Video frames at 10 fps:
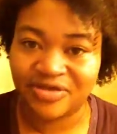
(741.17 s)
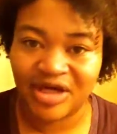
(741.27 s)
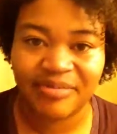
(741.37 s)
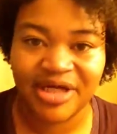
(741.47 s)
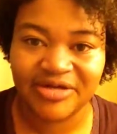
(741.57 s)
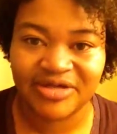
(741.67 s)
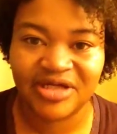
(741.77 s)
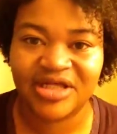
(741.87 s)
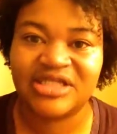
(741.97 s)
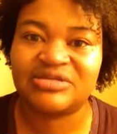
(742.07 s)
I mean,
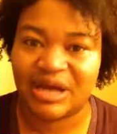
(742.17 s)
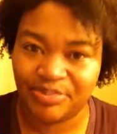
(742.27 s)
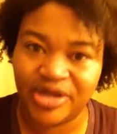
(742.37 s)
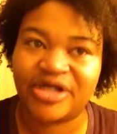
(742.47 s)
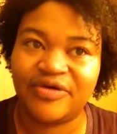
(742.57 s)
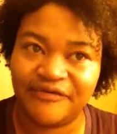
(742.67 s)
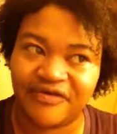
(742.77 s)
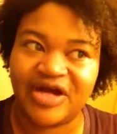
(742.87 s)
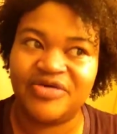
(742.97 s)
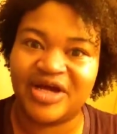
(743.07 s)
I put it on
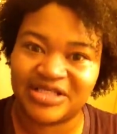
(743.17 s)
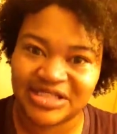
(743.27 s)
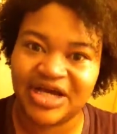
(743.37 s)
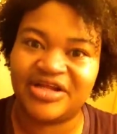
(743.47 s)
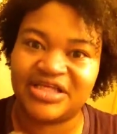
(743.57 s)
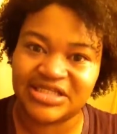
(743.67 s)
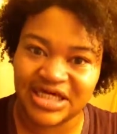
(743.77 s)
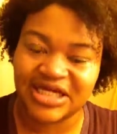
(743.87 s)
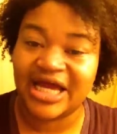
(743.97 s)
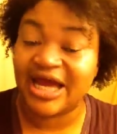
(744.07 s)
Friday. You got Saturday,
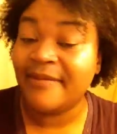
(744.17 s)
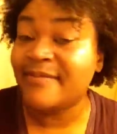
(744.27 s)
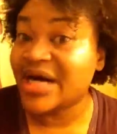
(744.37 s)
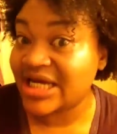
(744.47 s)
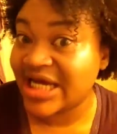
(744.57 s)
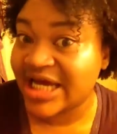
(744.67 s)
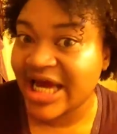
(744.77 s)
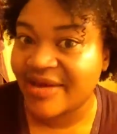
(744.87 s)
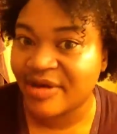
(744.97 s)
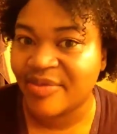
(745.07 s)
Sunday, and Monday
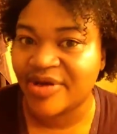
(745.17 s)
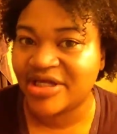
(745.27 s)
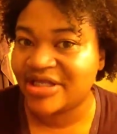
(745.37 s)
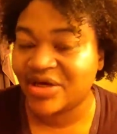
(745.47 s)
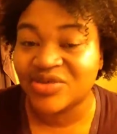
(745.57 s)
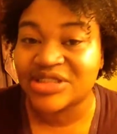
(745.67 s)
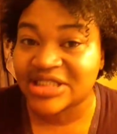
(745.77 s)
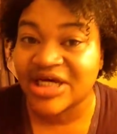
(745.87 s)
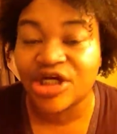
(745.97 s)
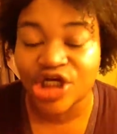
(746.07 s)
came up, and there was
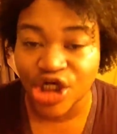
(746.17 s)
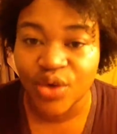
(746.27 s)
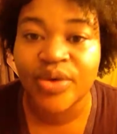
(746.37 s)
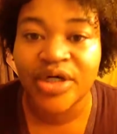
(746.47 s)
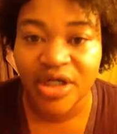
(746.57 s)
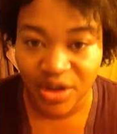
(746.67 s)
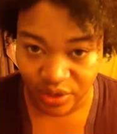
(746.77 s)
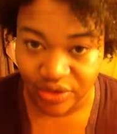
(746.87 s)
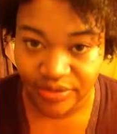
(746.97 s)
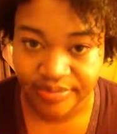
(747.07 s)
still no
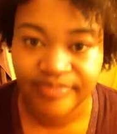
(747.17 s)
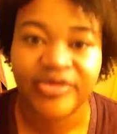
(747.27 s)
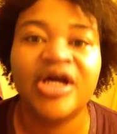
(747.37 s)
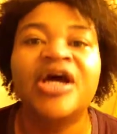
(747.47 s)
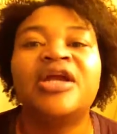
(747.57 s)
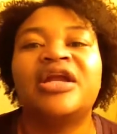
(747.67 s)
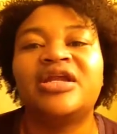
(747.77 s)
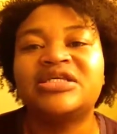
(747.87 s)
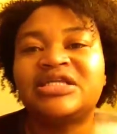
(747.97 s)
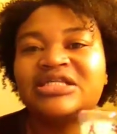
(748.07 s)
odor. Now,
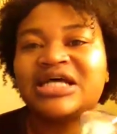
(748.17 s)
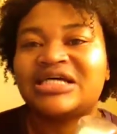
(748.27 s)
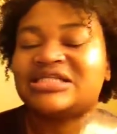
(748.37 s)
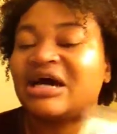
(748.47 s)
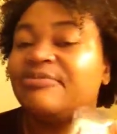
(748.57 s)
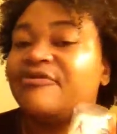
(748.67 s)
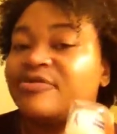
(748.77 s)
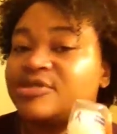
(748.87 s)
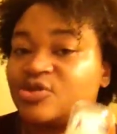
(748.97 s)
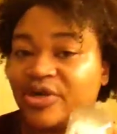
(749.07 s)
this does not stop you
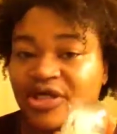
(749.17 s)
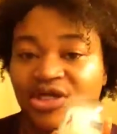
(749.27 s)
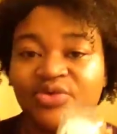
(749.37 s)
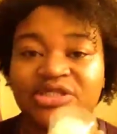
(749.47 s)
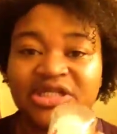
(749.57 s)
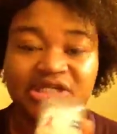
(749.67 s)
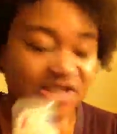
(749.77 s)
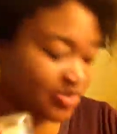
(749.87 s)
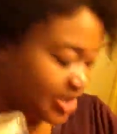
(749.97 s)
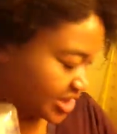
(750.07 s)
from sweating. You will still
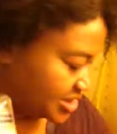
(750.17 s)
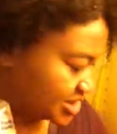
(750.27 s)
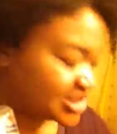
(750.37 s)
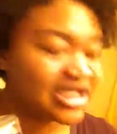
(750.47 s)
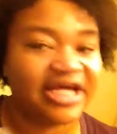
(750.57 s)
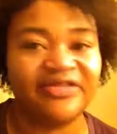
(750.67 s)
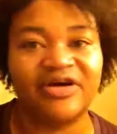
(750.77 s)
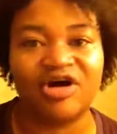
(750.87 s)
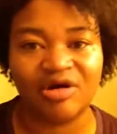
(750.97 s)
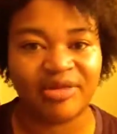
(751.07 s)
sweat, just like
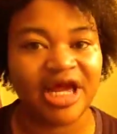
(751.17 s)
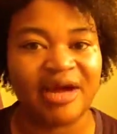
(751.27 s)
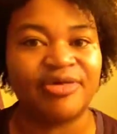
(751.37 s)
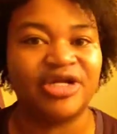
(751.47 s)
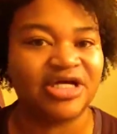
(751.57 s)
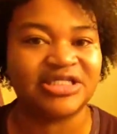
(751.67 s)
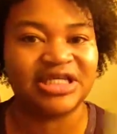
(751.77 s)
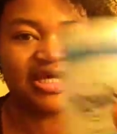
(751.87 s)
the Arm & Hammer does it,